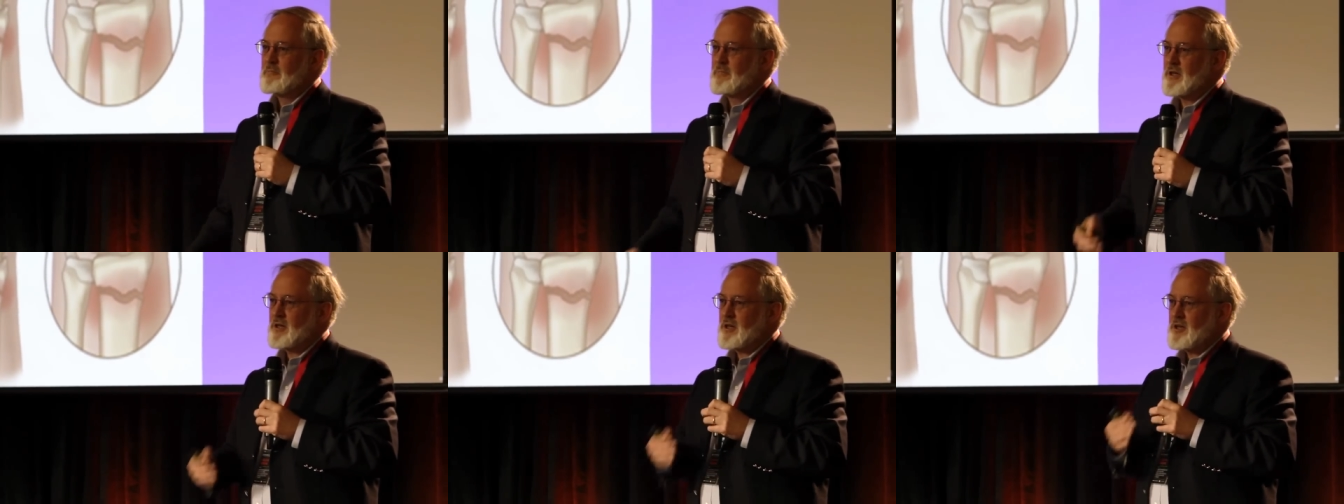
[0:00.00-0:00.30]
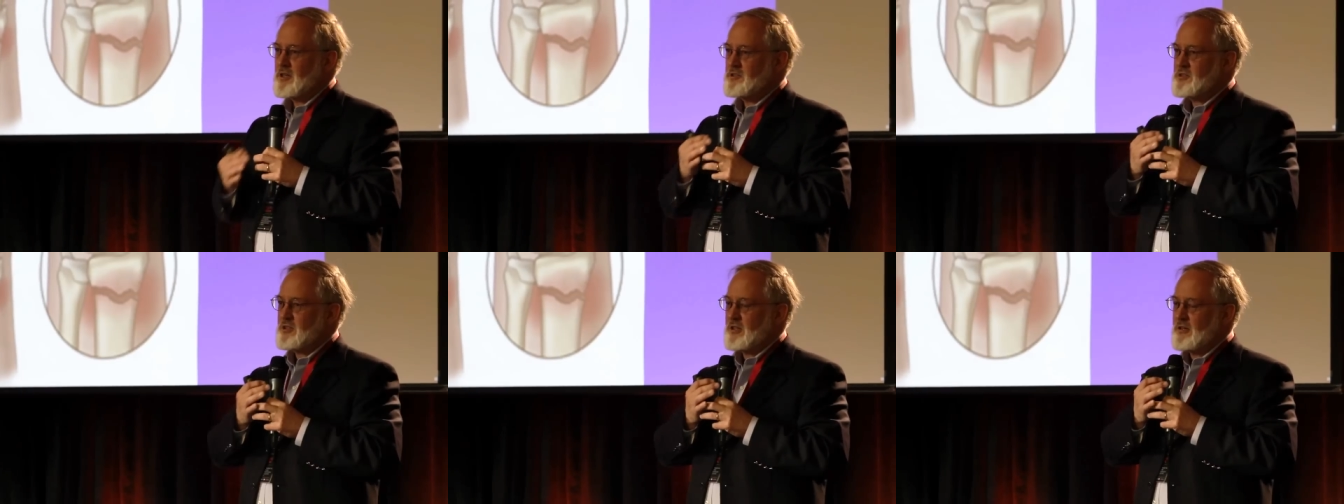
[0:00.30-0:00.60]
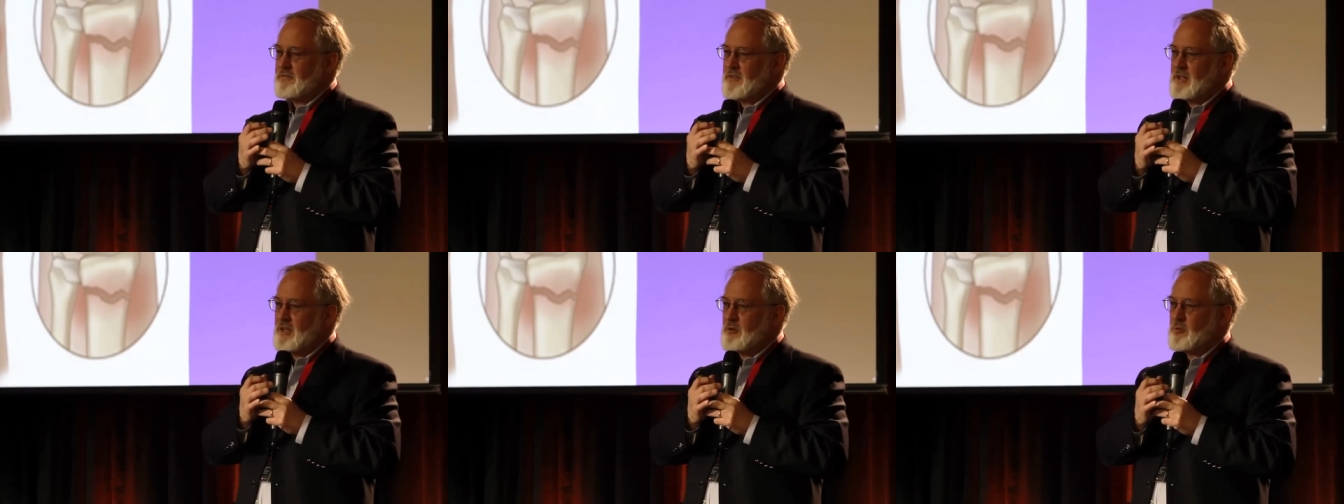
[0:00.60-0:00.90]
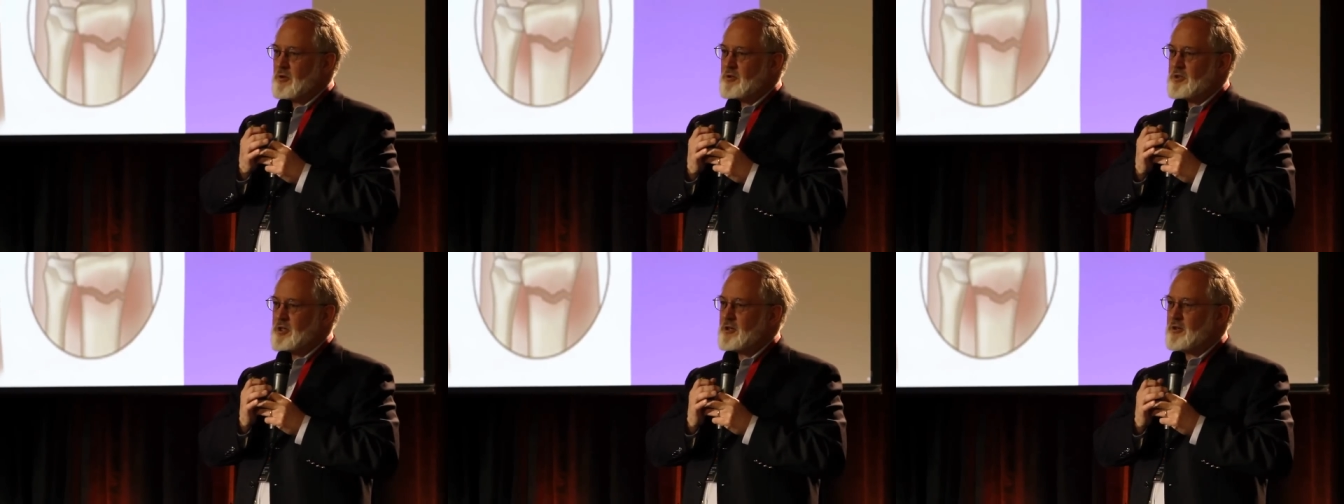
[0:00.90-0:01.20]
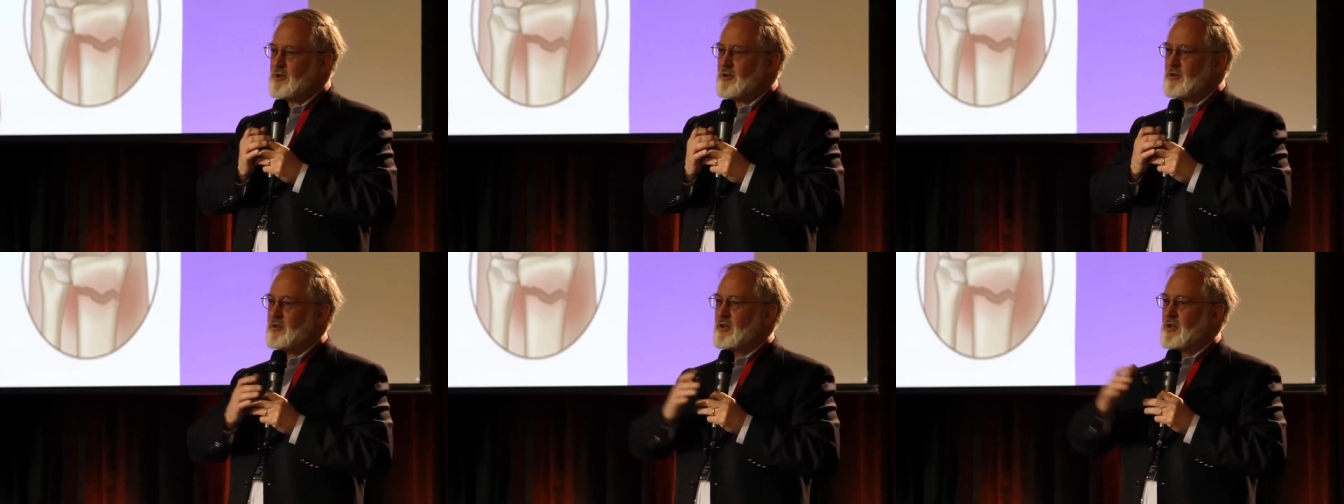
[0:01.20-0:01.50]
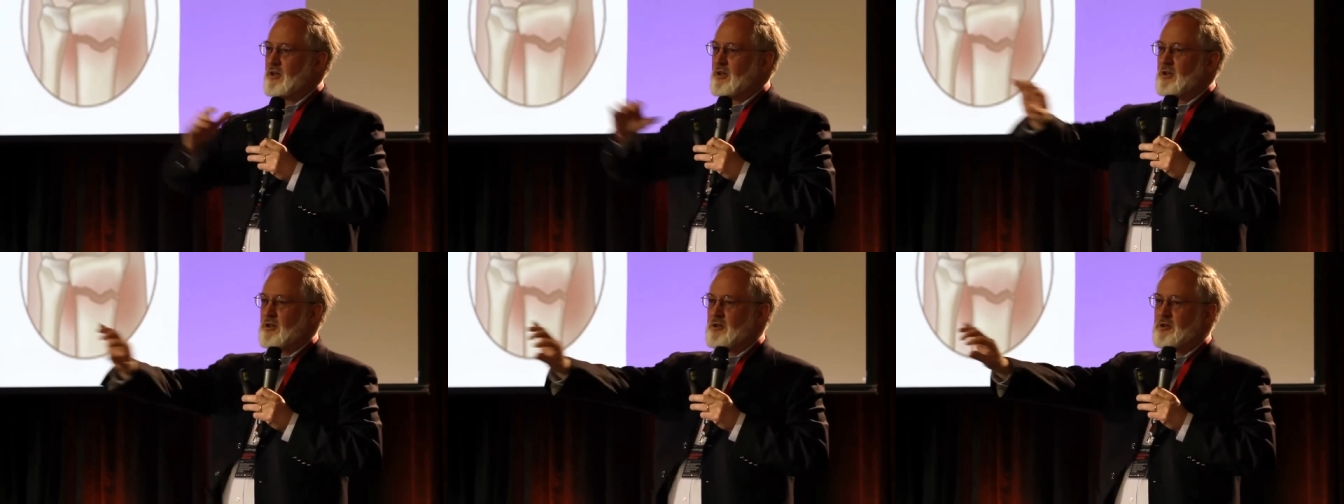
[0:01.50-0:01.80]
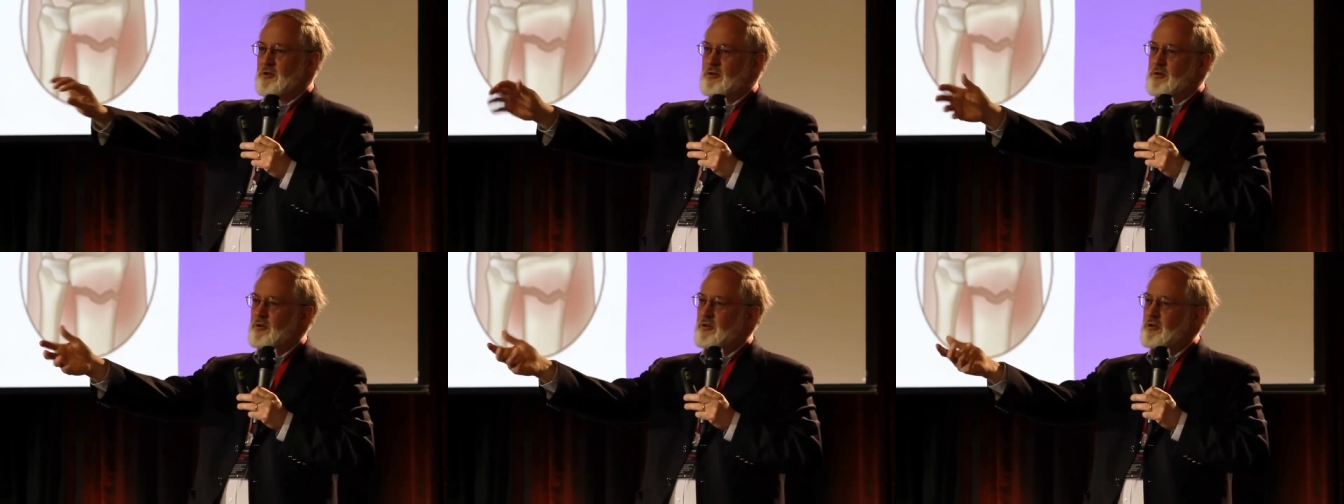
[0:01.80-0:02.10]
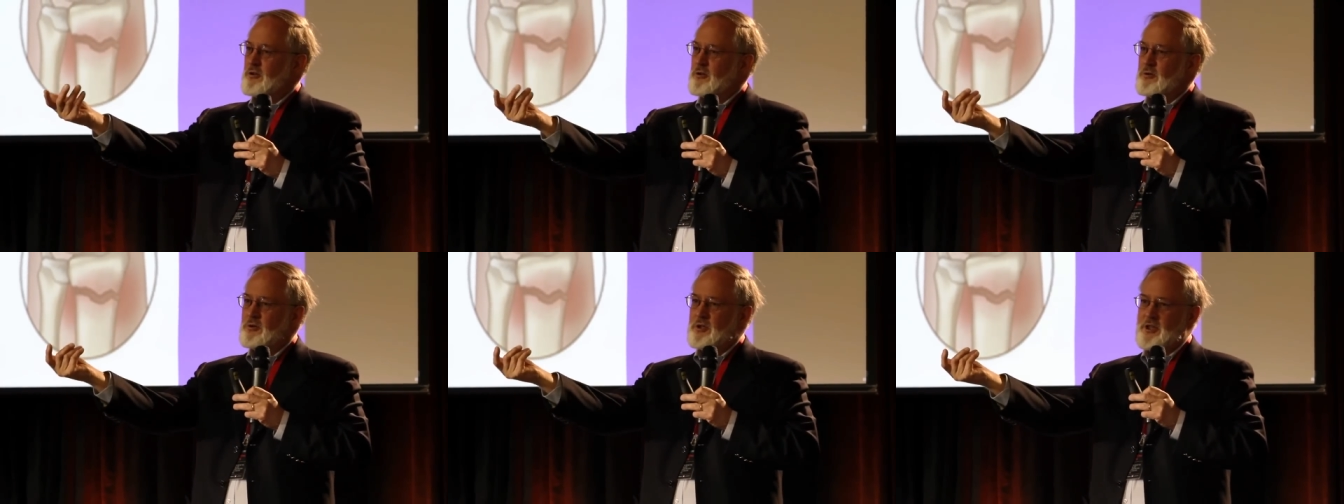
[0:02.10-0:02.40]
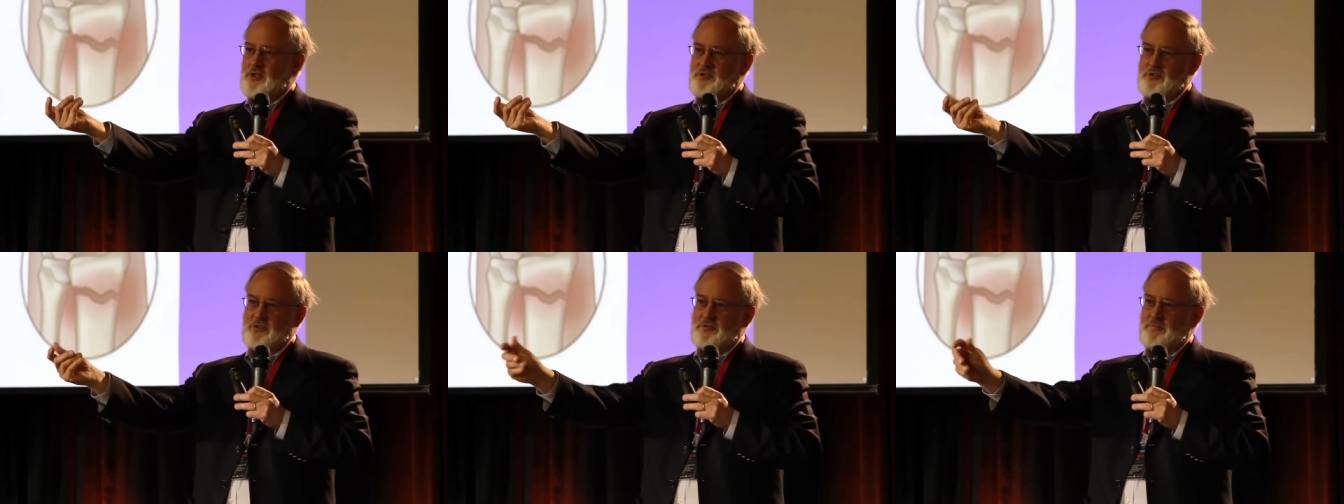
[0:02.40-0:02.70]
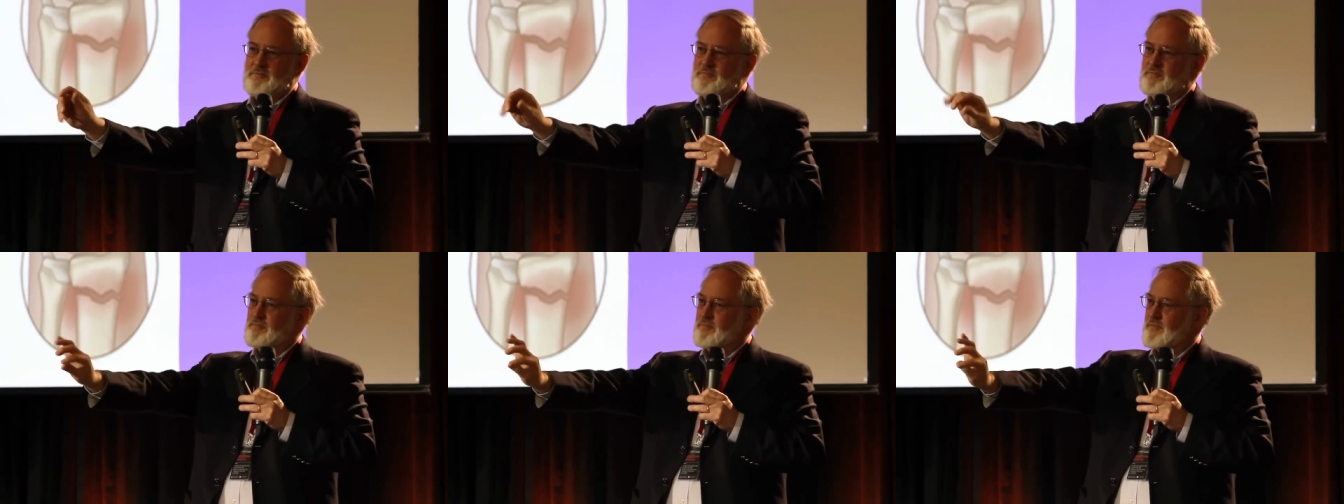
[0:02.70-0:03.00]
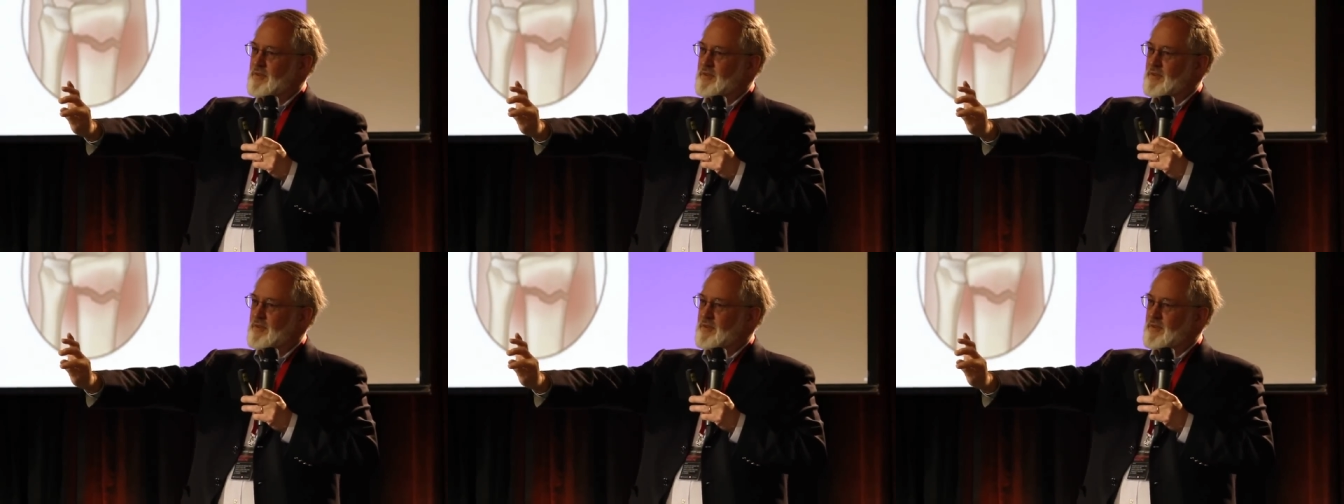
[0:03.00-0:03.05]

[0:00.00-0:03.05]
Because if they were thicker, you couldn't do this.